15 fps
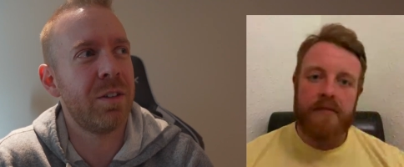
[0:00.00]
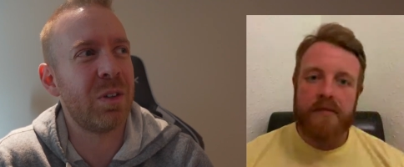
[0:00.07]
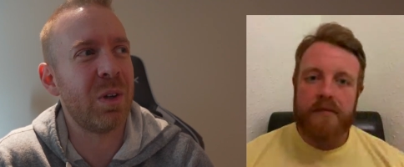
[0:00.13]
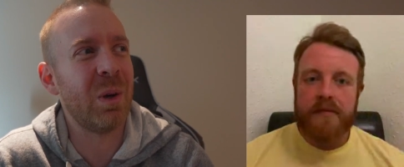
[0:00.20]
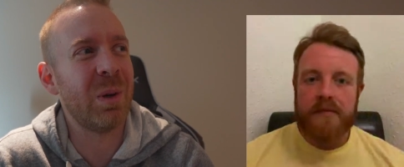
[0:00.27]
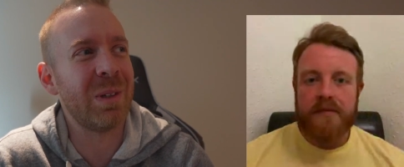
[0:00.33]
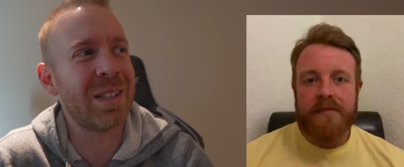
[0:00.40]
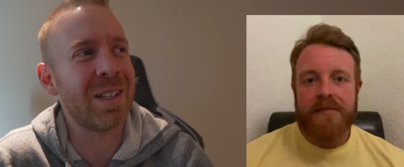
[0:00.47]
Speaker 1: so
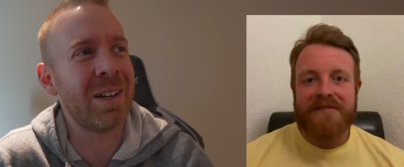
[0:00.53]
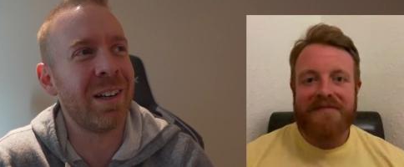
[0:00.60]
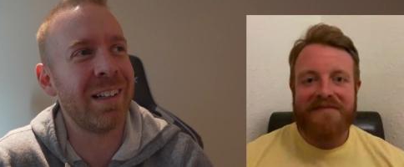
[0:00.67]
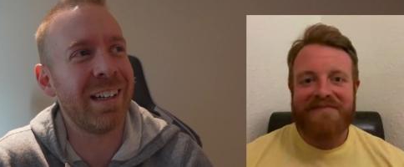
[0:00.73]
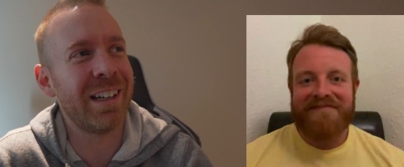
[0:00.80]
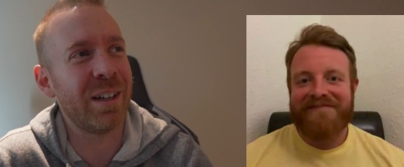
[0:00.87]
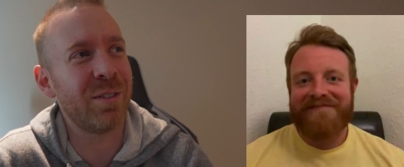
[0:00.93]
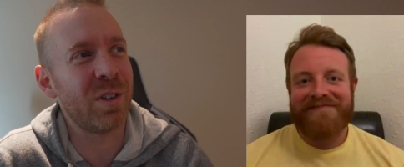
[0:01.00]
it's not
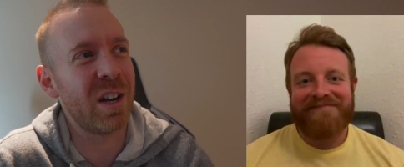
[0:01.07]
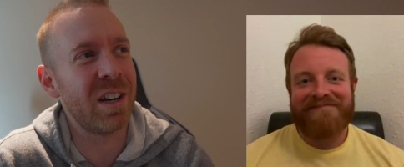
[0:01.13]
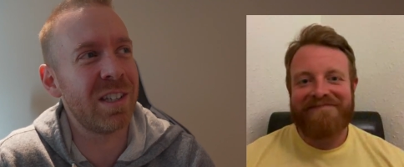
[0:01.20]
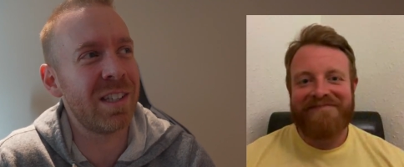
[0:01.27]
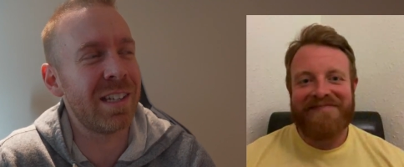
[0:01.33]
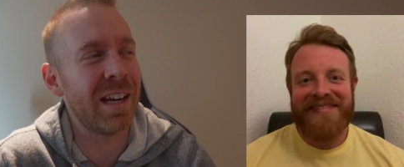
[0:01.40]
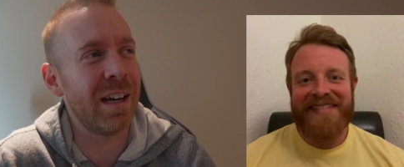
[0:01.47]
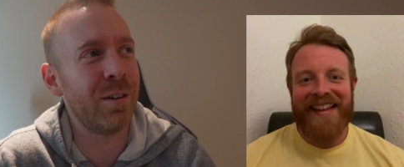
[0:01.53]
like I've got to
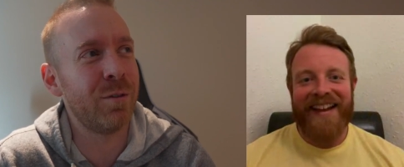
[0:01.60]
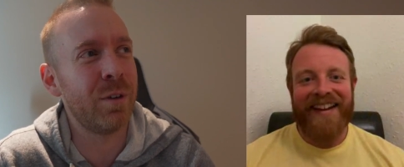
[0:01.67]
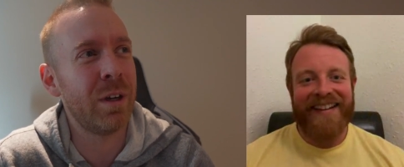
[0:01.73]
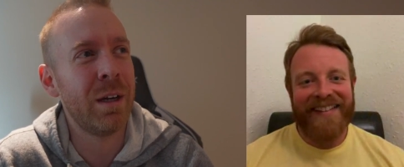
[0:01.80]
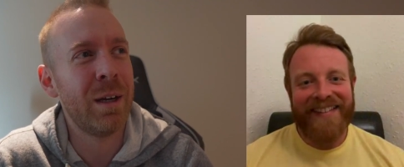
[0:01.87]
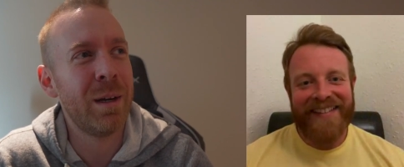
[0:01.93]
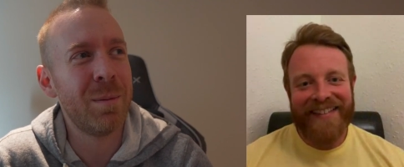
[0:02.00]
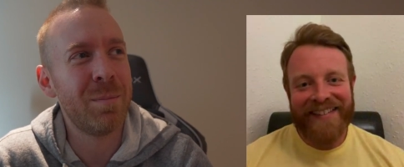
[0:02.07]
save
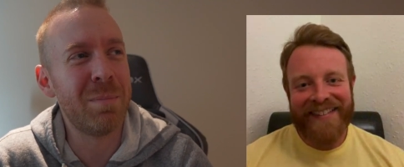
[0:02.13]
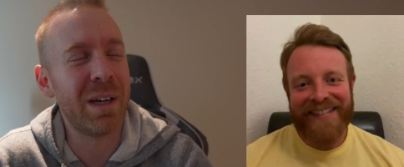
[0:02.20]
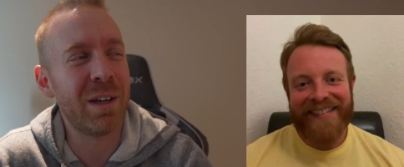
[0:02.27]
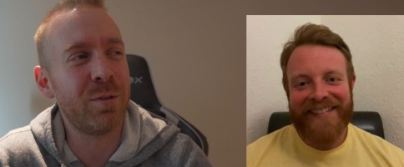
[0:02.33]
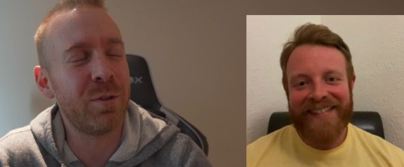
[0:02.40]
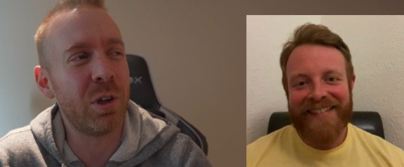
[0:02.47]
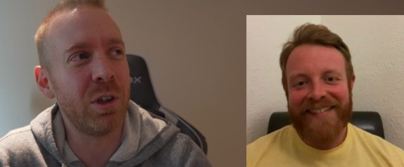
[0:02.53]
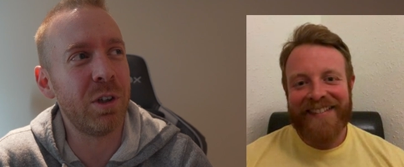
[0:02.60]
big
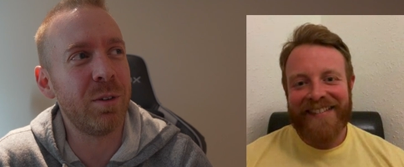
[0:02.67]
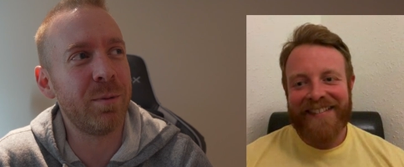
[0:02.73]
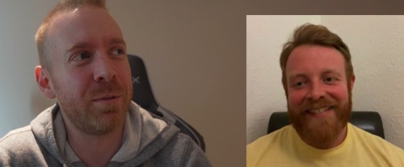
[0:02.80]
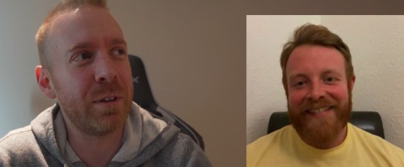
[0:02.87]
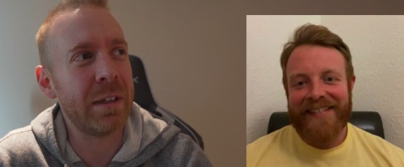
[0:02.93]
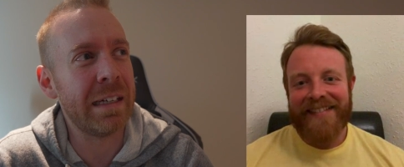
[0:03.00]
volume for